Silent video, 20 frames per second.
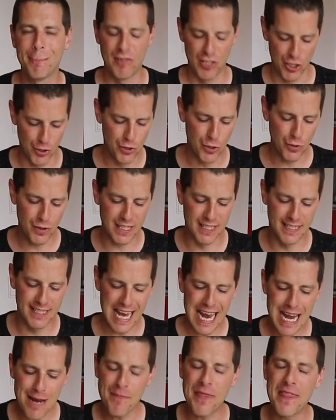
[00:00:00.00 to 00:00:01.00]
you do the
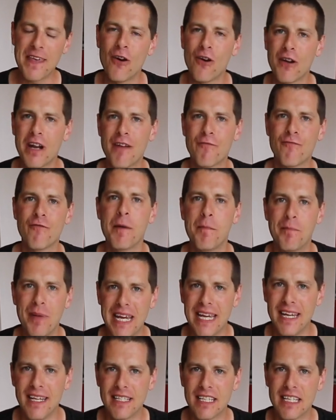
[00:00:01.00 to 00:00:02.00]
same thing on every
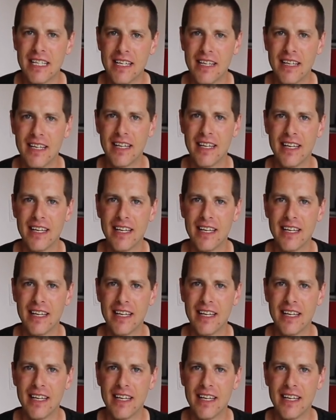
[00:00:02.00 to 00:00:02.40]
beat,